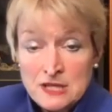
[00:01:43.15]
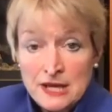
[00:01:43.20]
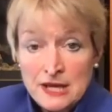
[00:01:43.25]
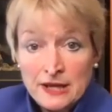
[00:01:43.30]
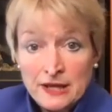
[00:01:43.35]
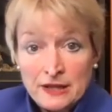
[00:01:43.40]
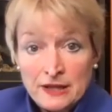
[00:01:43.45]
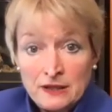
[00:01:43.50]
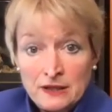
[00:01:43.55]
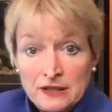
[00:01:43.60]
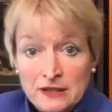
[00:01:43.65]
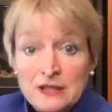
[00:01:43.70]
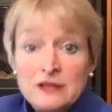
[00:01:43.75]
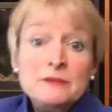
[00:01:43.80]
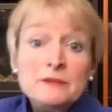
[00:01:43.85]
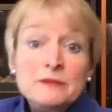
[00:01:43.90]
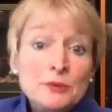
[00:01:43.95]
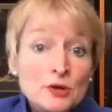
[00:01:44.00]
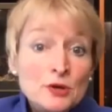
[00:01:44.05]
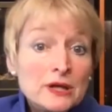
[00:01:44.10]
And in the
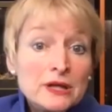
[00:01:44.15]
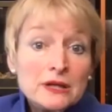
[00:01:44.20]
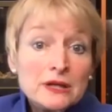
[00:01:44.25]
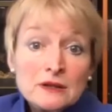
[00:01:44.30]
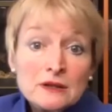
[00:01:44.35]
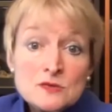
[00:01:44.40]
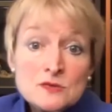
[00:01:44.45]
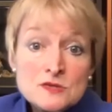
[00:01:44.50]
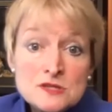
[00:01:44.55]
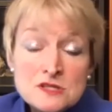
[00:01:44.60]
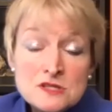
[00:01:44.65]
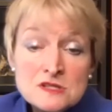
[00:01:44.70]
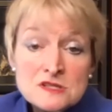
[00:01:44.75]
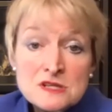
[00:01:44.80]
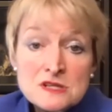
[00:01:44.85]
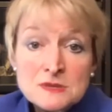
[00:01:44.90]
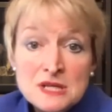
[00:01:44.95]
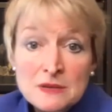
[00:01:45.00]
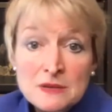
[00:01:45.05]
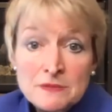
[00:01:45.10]
book, it goes into
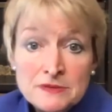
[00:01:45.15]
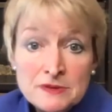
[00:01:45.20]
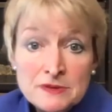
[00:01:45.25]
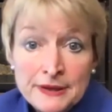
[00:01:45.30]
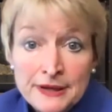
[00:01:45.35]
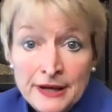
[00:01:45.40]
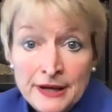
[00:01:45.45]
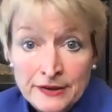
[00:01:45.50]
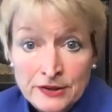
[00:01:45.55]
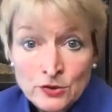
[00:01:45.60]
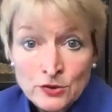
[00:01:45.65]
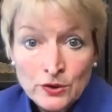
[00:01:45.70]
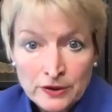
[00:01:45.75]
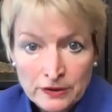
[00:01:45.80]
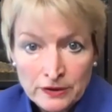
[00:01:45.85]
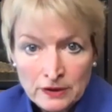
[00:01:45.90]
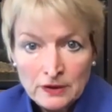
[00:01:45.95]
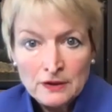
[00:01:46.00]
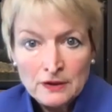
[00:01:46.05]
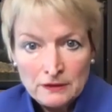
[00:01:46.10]
some depth about how you
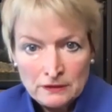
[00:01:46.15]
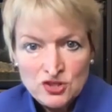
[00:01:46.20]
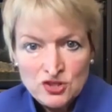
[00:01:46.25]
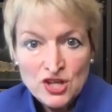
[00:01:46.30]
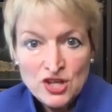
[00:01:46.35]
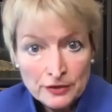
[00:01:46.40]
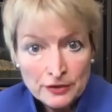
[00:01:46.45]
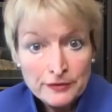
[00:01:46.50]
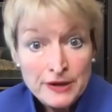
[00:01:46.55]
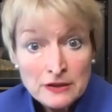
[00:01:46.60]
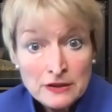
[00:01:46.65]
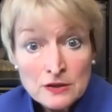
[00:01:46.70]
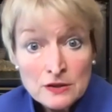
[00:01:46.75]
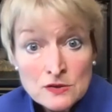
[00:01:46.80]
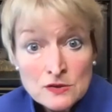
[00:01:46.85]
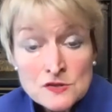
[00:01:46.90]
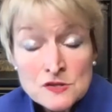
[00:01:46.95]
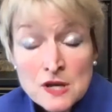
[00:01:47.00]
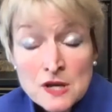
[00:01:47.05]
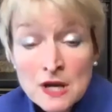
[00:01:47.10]
can generate
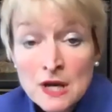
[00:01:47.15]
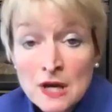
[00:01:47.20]
those,